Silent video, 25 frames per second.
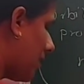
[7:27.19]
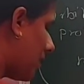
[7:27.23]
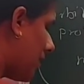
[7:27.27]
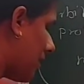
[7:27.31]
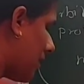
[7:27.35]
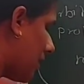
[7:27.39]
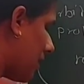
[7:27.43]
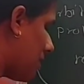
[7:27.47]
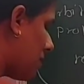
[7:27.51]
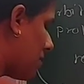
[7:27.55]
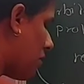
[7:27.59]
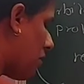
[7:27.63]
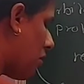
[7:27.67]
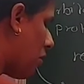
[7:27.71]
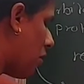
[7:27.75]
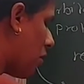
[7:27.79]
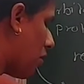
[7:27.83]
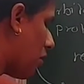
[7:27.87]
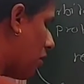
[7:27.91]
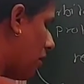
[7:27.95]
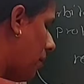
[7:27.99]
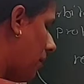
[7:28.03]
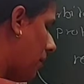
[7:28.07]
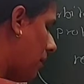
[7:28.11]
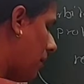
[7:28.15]
is
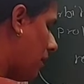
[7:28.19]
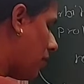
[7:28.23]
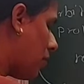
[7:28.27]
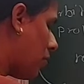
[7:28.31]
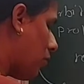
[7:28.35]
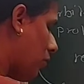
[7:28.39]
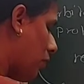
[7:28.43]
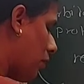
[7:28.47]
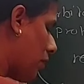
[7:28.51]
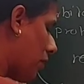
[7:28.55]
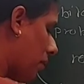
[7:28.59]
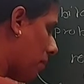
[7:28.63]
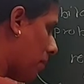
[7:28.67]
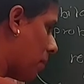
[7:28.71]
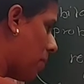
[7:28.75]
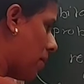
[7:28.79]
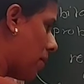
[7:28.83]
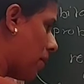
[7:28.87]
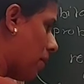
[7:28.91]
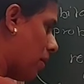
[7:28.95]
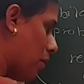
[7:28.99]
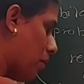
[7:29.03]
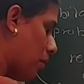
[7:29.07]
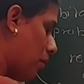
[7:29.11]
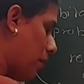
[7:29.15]
orbital
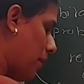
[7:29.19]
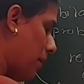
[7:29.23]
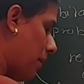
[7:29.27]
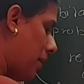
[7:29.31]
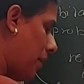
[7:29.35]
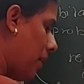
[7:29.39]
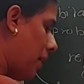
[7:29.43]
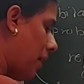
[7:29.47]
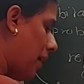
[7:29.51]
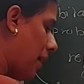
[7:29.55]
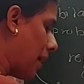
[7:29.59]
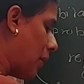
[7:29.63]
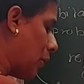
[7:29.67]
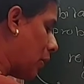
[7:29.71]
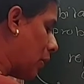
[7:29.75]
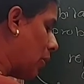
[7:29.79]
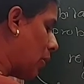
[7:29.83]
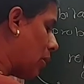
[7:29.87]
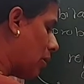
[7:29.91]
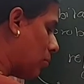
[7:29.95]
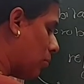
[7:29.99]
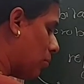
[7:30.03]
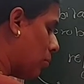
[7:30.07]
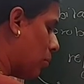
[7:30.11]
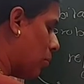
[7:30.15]

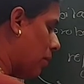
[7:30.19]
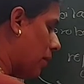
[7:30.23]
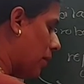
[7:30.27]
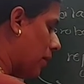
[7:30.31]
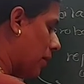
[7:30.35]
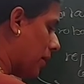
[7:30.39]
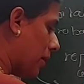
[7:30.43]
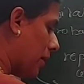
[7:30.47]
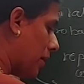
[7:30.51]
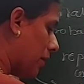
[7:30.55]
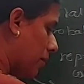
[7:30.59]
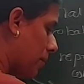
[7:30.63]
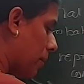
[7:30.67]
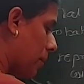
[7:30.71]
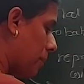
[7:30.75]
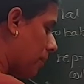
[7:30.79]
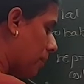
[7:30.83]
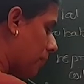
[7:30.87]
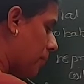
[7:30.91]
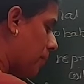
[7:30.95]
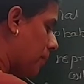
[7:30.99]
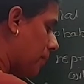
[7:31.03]
angular momentum